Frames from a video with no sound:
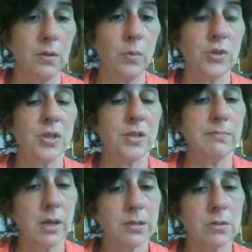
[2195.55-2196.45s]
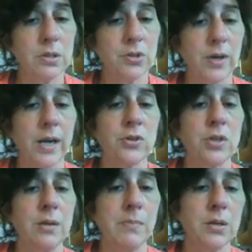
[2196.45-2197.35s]
which is muscle
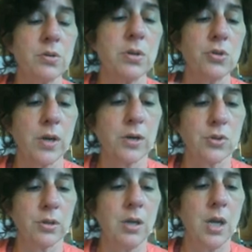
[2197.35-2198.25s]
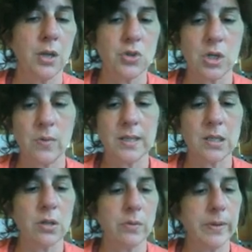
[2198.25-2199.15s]
contraction, and muscle contraction generates
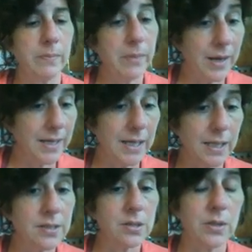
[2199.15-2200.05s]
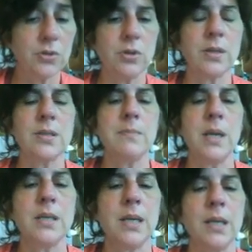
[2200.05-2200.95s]
a little bit of body heat so that you can
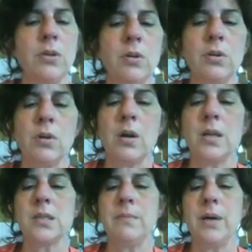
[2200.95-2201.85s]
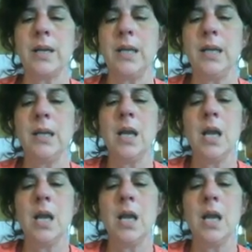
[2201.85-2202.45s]
maintain your constant body heat.